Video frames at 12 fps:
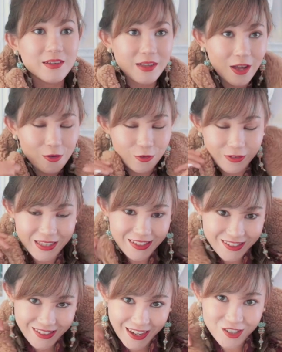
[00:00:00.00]
Oh, this
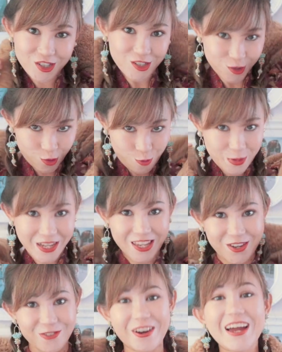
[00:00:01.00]
is actually super
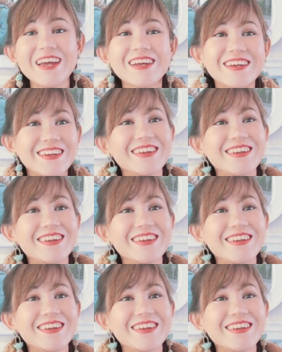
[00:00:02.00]
cute, right?